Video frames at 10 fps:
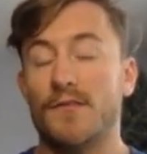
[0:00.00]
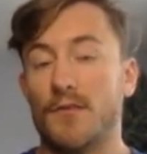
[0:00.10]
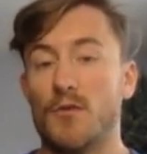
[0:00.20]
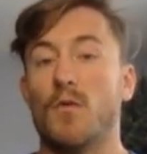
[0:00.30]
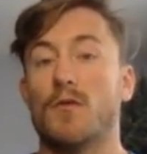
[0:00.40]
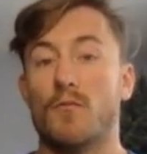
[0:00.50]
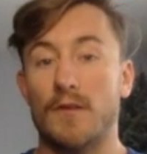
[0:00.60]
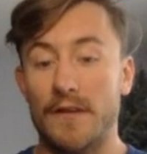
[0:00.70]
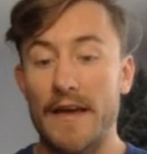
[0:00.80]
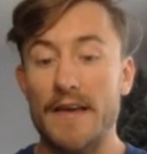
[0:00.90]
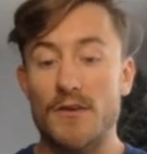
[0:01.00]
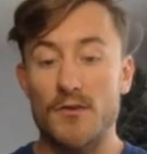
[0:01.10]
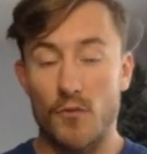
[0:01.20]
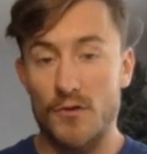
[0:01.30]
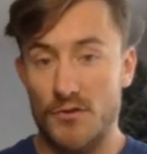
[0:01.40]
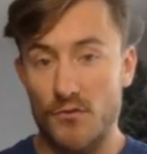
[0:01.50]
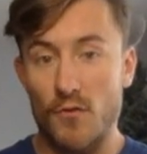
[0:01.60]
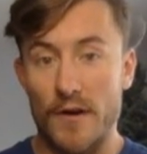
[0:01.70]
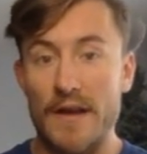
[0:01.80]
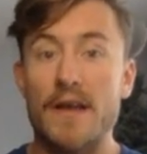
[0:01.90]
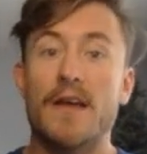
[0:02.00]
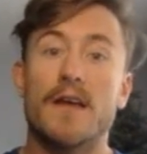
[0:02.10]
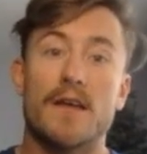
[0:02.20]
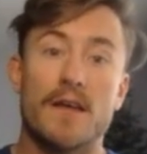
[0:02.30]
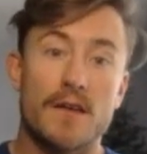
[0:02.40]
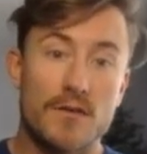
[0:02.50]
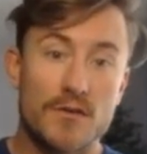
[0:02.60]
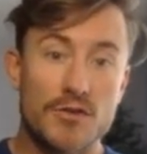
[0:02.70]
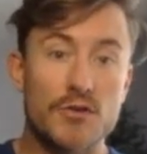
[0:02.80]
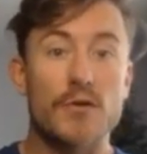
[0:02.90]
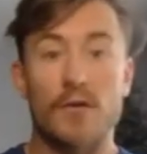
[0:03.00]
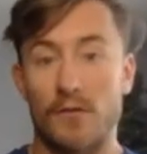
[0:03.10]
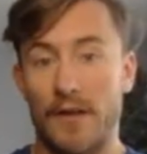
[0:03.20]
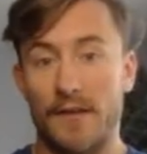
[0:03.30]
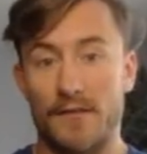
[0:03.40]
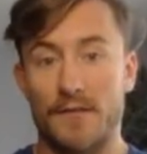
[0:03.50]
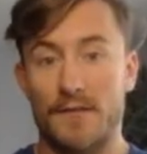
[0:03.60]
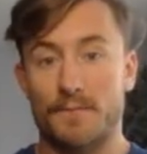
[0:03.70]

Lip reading: So you want to relay your story to your list.